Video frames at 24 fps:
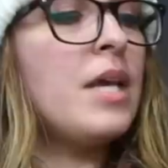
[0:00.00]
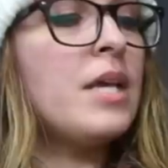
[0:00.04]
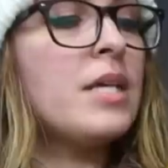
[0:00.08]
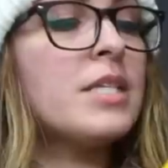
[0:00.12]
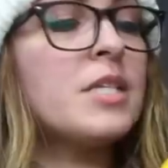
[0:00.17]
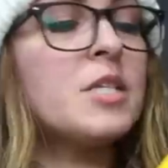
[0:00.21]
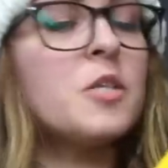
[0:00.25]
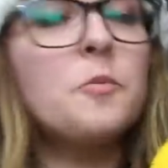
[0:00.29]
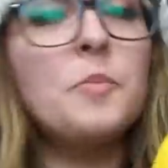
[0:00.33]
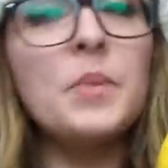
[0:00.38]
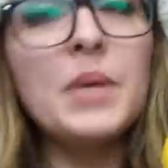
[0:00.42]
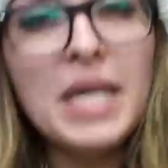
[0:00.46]

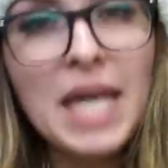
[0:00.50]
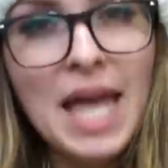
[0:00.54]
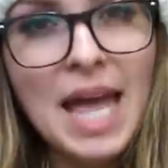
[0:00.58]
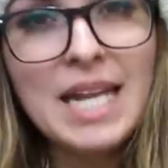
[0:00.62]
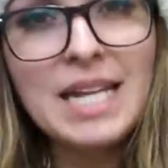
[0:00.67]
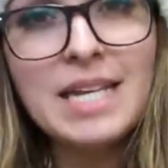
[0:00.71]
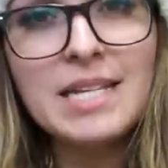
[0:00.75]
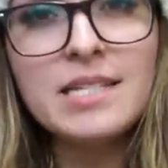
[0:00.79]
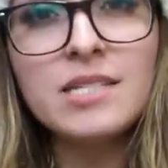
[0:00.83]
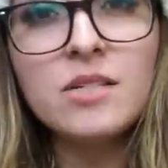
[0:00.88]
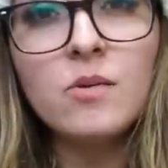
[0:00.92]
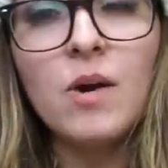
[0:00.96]

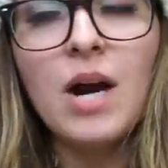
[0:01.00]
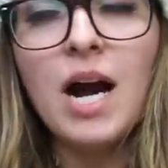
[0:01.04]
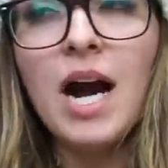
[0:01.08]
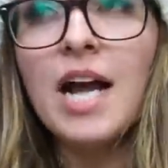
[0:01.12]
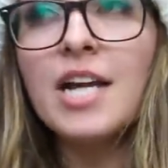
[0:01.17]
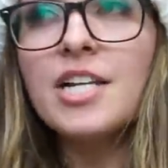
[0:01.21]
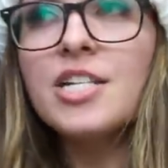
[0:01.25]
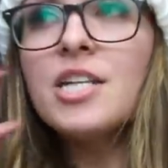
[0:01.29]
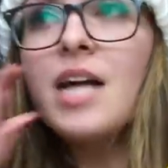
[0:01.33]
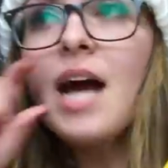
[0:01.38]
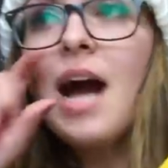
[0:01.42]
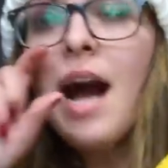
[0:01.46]
Spaghetti
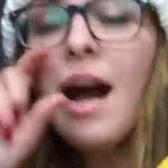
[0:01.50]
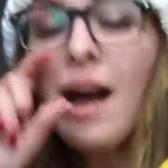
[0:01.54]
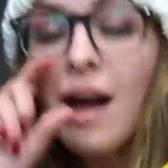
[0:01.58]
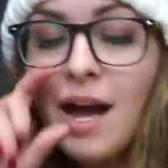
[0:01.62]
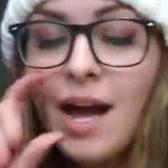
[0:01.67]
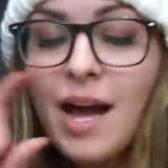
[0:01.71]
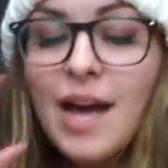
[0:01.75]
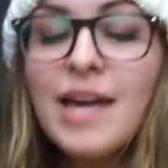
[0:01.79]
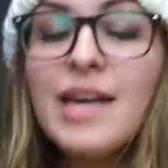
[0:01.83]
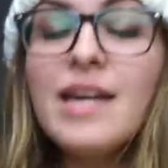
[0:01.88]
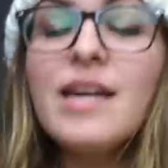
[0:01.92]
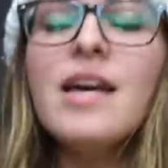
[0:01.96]
squash.
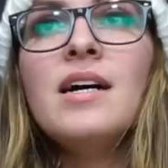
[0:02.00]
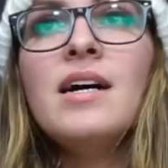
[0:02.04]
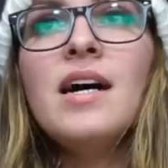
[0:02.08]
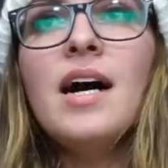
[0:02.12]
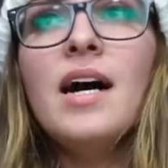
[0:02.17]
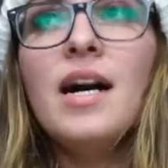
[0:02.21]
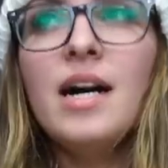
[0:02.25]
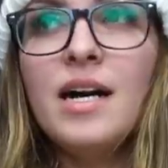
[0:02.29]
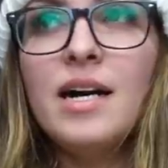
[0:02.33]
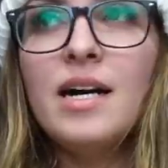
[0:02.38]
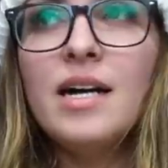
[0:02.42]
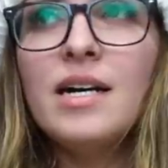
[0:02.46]

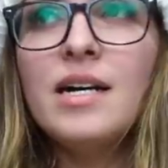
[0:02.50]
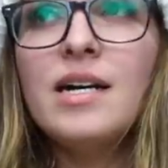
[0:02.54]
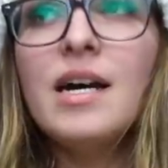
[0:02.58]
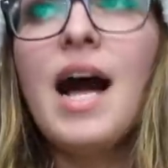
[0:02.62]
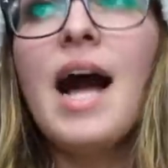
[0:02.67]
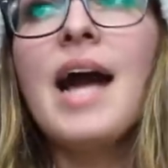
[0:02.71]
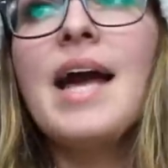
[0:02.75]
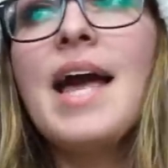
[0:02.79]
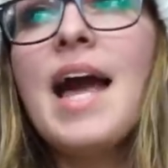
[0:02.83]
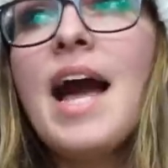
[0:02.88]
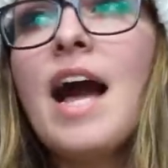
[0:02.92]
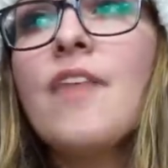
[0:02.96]

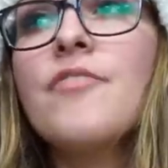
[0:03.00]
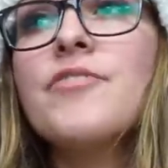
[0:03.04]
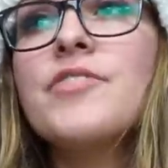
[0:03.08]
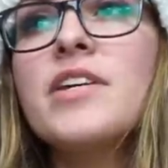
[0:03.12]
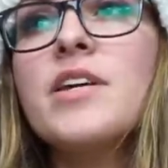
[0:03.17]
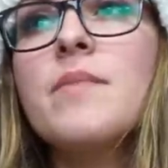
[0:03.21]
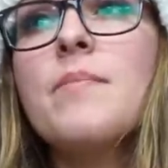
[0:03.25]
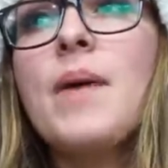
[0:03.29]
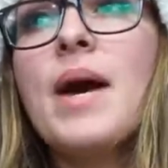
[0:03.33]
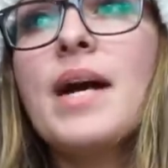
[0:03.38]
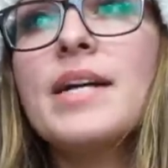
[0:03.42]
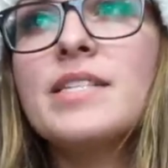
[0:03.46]
I have to
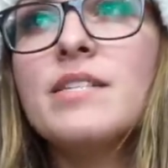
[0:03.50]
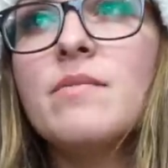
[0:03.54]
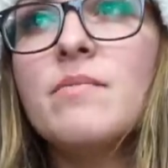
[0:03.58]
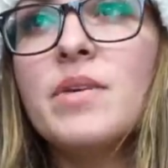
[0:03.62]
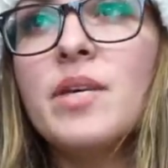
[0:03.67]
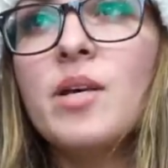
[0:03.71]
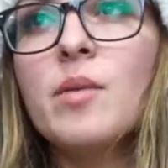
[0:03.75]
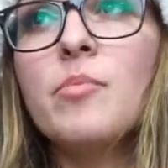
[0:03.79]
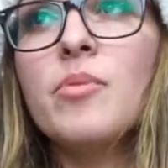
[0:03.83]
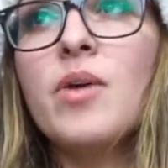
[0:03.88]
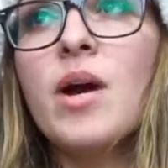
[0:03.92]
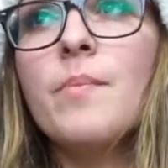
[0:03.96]
get back to
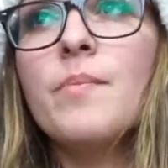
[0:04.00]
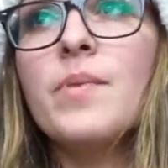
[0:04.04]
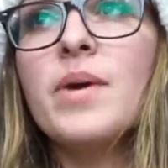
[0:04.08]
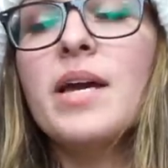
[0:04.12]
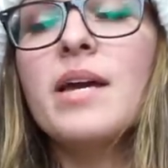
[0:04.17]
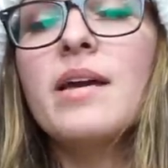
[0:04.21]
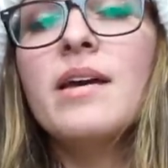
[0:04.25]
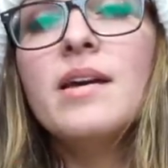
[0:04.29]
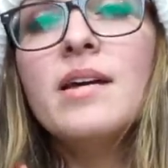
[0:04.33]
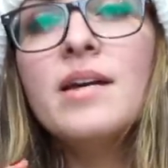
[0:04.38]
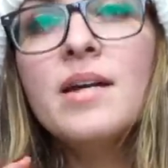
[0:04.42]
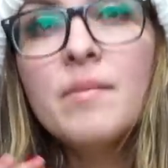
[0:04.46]
meal
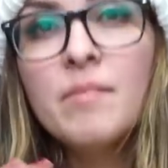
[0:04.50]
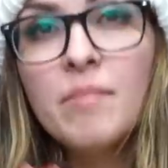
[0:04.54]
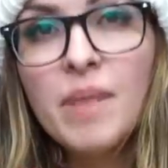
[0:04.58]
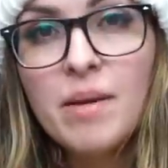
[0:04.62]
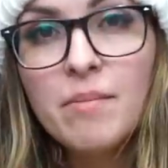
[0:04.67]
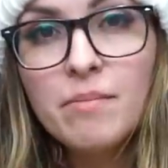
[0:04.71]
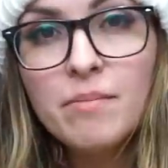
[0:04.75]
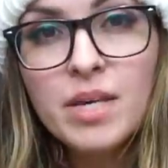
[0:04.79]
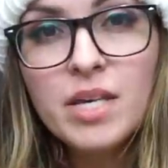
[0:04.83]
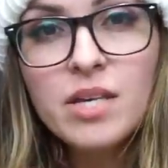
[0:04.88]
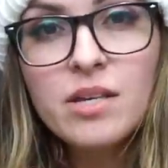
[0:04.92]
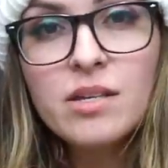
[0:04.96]
prepping. My
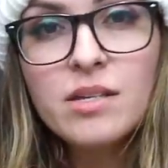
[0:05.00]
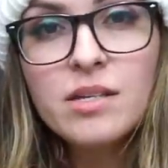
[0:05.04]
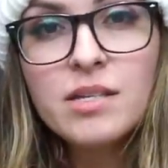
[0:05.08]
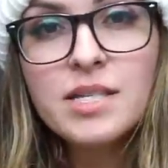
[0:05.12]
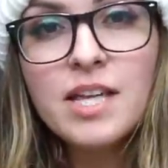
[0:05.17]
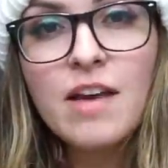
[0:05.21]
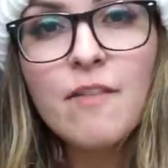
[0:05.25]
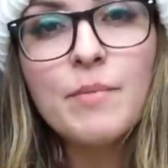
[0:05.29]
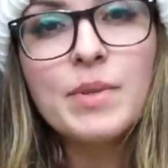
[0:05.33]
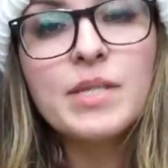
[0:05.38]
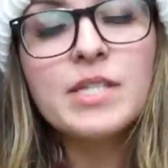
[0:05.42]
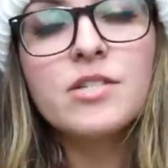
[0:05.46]

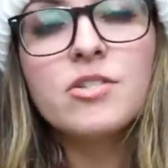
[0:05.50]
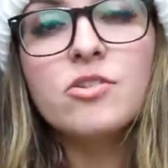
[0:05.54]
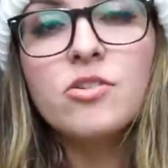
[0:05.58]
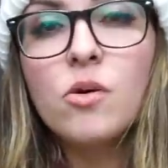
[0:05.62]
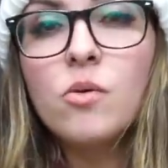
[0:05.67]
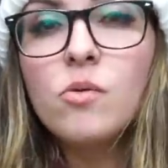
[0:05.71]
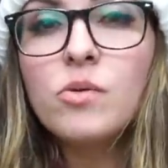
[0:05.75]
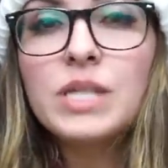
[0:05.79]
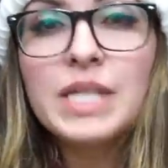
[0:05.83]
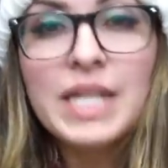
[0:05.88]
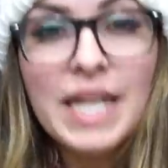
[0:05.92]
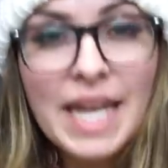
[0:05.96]
meals have been
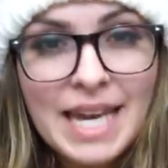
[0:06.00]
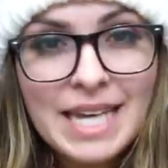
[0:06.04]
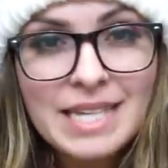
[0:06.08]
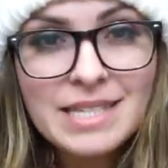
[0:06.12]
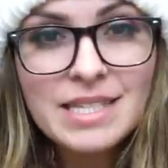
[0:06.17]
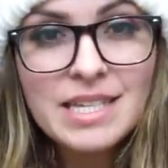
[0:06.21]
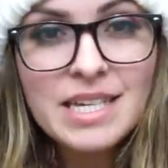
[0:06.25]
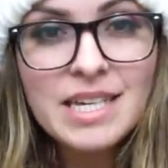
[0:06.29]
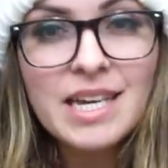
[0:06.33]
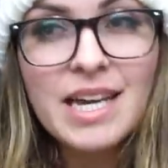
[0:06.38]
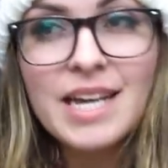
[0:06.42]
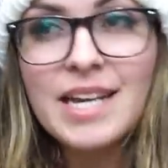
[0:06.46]
so
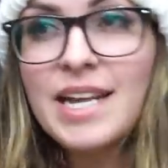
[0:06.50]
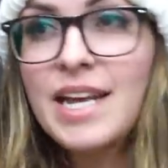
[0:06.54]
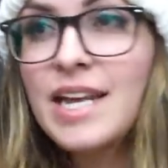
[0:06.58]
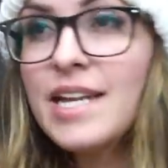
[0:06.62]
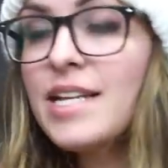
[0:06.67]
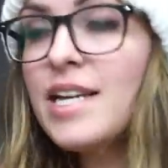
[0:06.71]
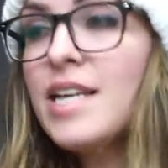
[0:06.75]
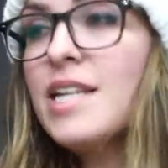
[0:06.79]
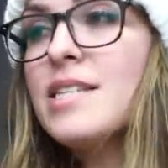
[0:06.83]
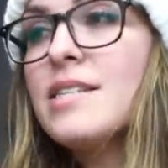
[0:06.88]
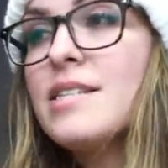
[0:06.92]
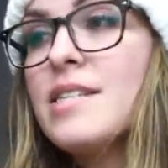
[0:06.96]
lazy and
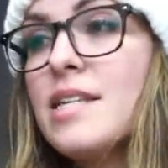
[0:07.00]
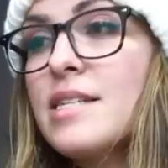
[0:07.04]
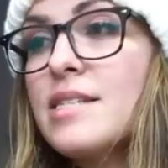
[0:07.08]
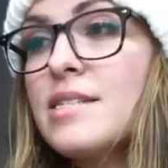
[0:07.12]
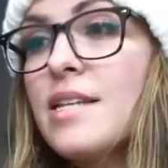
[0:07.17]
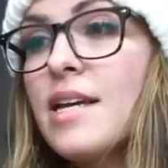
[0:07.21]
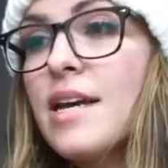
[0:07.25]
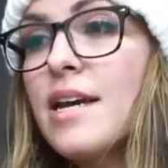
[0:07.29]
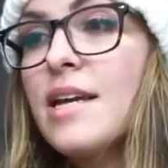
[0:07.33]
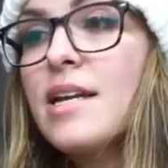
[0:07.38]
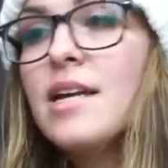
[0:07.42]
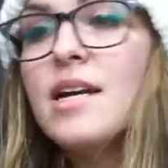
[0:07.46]

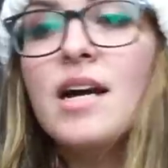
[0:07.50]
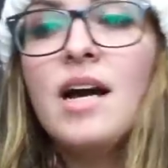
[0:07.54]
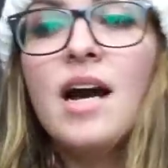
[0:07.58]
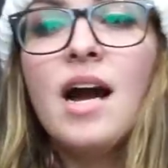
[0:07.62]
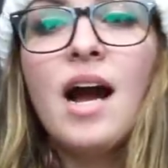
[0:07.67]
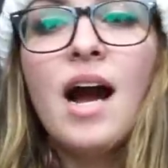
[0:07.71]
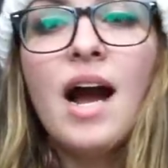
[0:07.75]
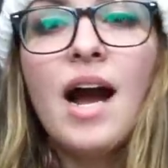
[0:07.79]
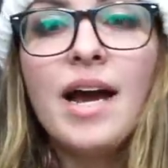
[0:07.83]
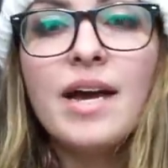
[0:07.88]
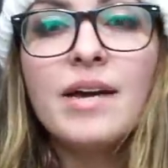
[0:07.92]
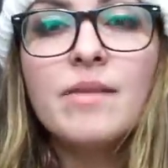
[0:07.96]
inconsistent.
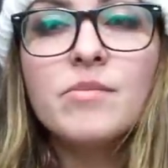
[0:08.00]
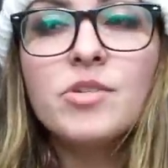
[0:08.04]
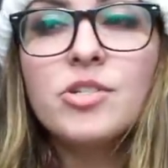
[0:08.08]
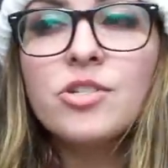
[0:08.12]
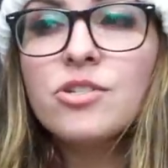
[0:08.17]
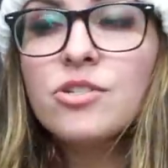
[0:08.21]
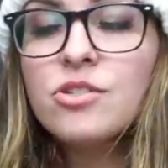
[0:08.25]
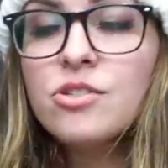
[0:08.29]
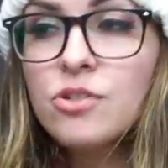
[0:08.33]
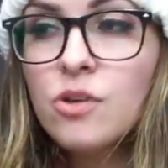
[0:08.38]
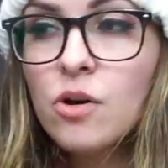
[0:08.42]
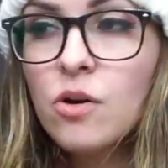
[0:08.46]
I am
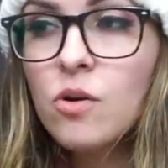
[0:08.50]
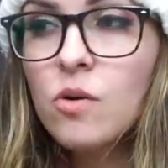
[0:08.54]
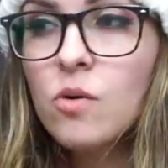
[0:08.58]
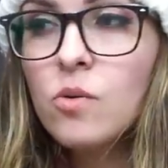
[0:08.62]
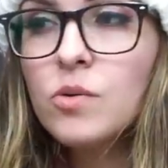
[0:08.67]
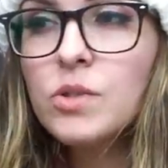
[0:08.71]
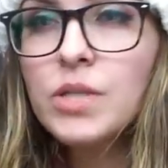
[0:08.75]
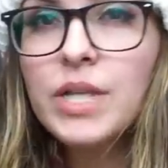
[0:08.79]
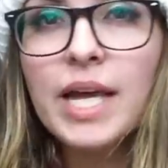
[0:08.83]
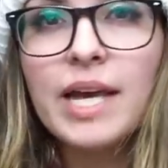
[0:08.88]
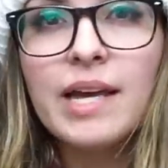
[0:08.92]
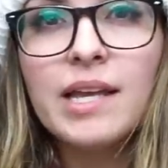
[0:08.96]
just so
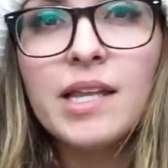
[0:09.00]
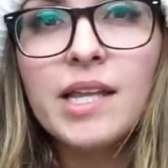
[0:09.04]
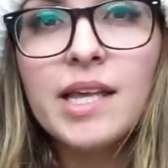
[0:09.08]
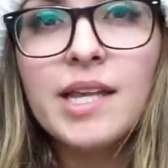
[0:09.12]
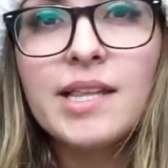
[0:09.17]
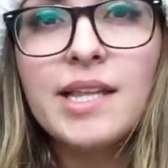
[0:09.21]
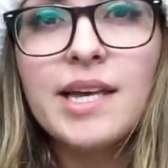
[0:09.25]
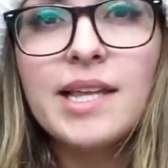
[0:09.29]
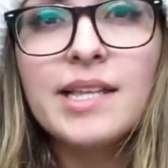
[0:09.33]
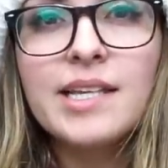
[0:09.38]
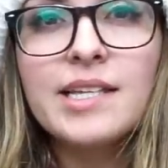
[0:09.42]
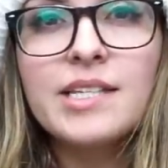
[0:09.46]
likely
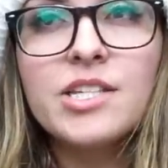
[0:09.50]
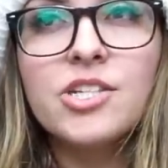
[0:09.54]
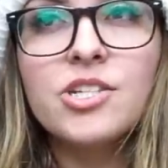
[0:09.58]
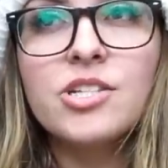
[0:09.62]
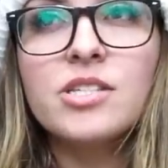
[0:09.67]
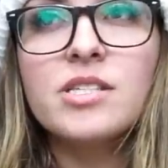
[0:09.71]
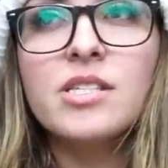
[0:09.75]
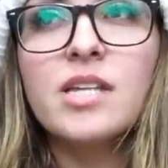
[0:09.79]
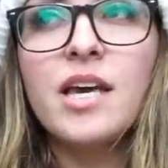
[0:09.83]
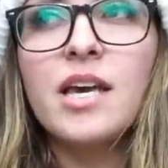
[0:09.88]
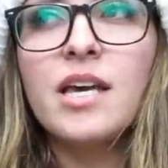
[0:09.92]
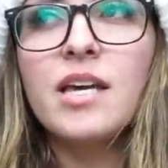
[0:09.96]
lately to
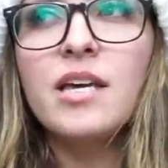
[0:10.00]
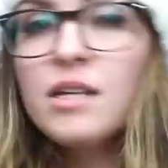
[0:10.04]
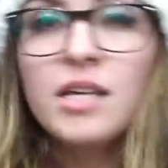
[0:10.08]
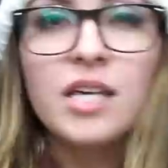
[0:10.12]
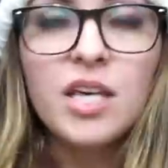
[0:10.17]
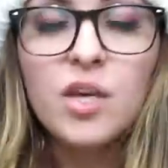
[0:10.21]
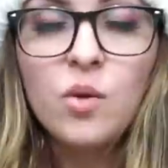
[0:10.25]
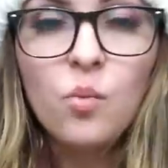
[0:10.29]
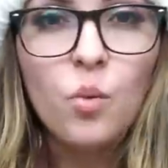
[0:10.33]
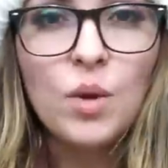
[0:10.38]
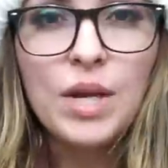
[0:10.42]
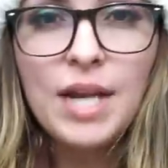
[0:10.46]
just like
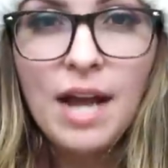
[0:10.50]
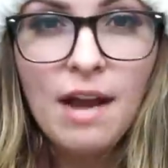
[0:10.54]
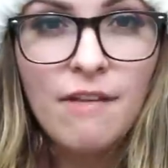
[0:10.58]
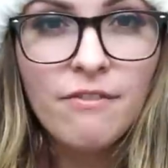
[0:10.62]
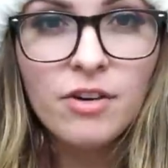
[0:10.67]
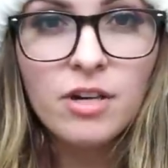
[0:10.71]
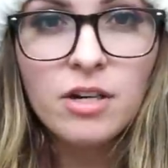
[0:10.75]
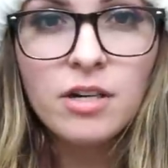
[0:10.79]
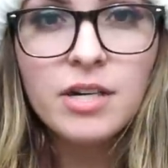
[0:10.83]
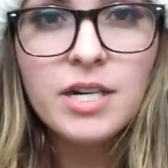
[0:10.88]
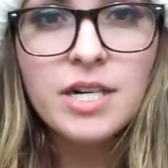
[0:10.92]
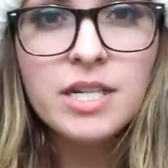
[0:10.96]
eat
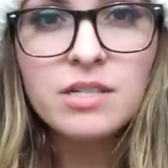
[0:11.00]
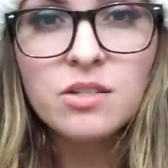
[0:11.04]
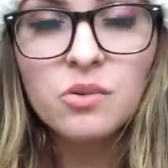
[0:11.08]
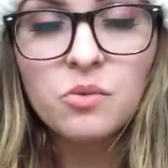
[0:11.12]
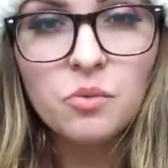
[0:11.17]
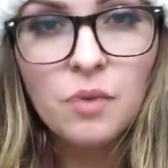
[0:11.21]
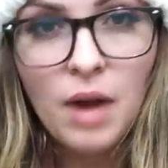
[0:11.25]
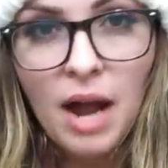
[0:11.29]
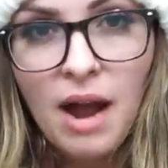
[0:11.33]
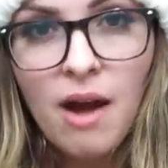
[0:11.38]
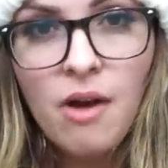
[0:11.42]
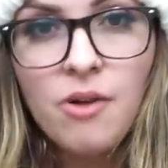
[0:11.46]
whatever is
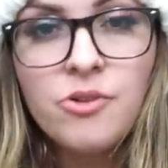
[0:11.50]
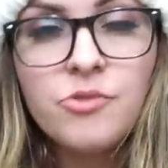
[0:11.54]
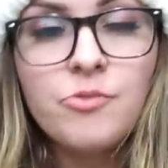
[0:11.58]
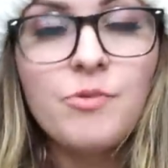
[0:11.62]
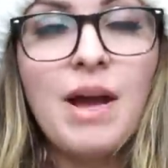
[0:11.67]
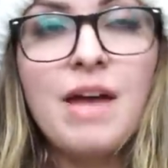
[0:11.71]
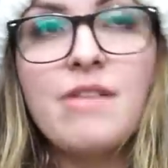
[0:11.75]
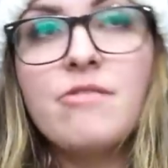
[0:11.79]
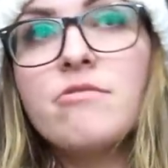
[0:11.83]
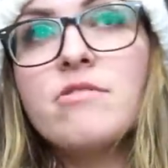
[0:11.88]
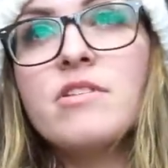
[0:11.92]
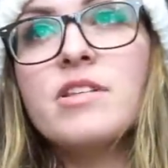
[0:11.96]
around
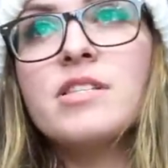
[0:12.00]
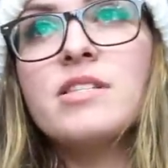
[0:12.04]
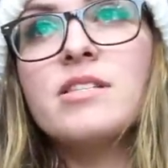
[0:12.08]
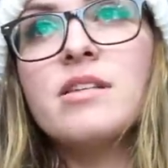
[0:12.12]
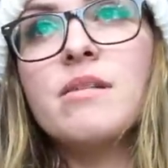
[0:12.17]
rather than